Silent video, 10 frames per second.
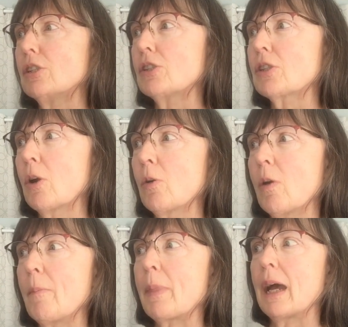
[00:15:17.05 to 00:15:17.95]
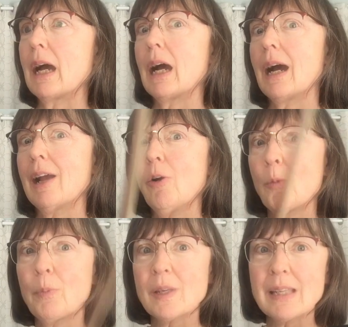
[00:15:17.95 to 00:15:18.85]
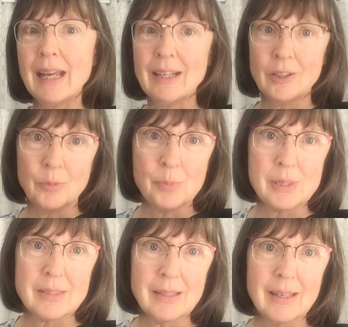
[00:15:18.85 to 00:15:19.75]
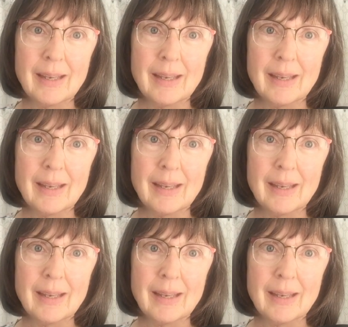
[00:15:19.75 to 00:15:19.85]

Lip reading: So I hope this helps.